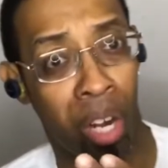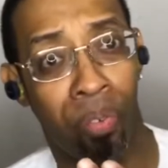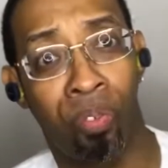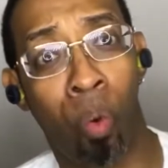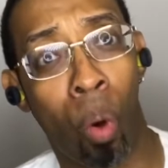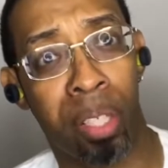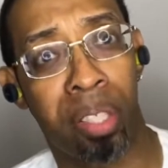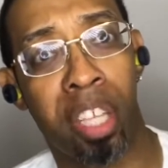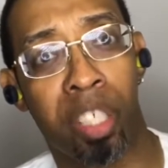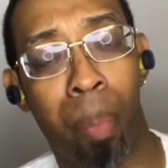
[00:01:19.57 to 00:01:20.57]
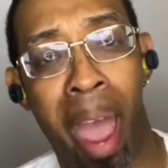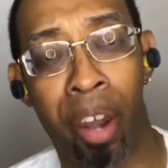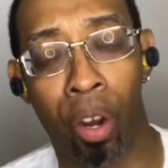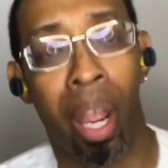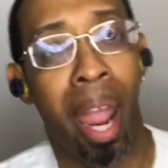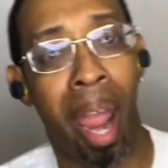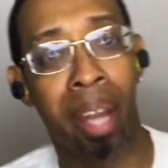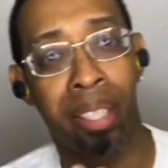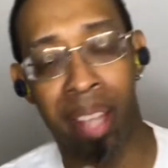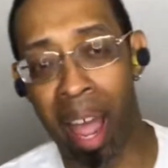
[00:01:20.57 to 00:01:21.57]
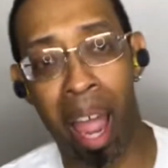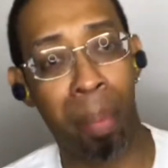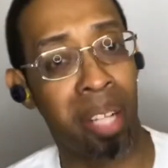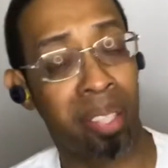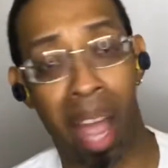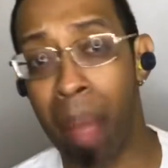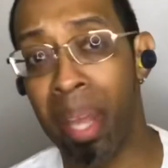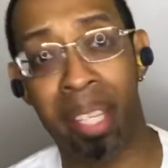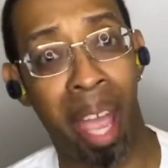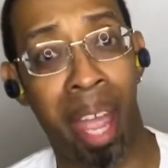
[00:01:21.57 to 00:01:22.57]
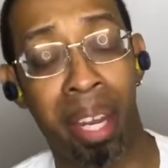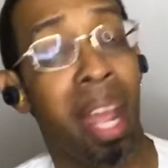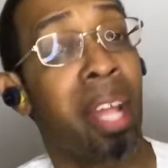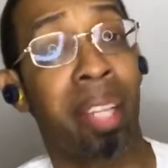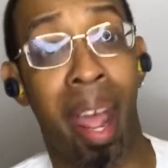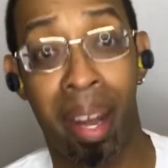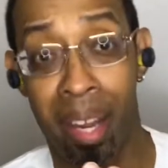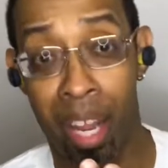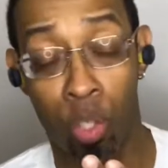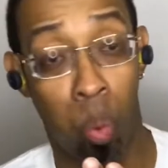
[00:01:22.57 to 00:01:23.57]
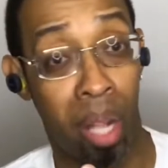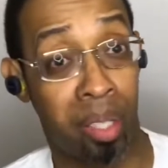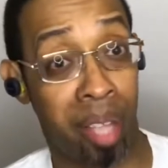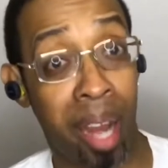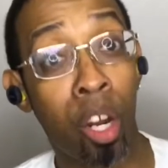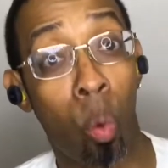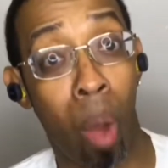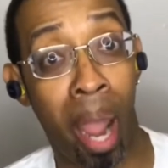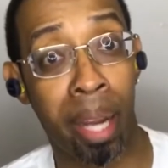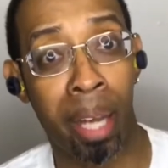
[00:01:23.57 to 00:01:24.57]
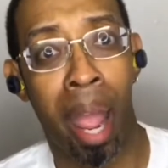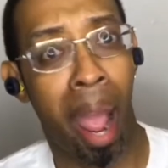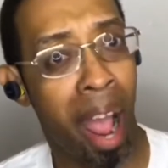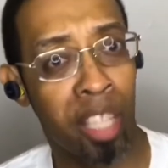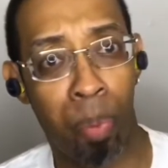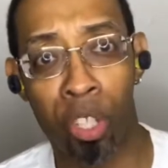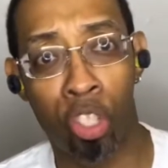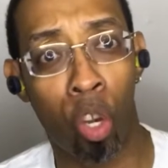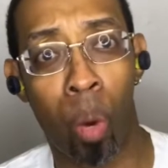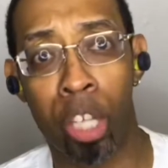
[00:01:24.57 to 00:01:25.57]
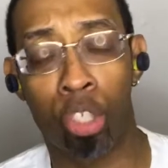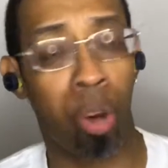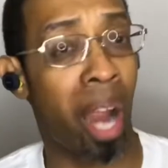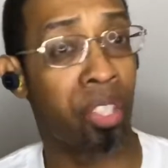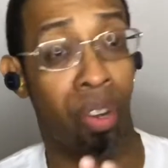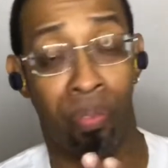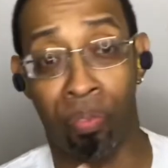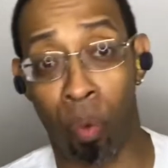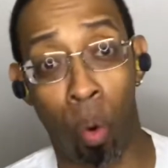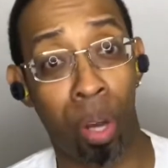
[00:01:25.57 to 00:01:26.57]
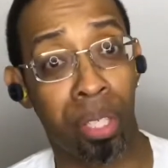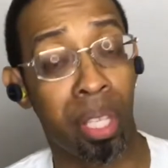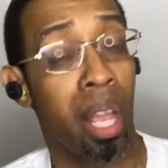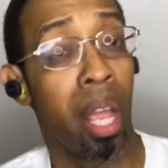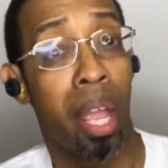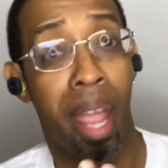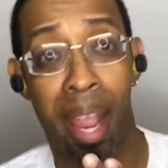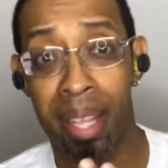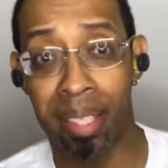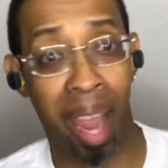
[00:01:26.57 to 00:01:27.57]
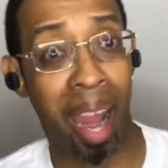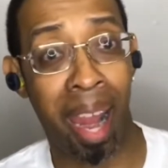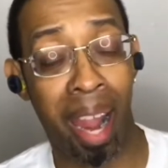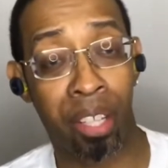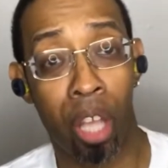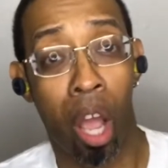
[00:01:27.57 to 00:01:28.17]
to force this matter? And time and time again, that is what Dana White has been doing, trying to force his hand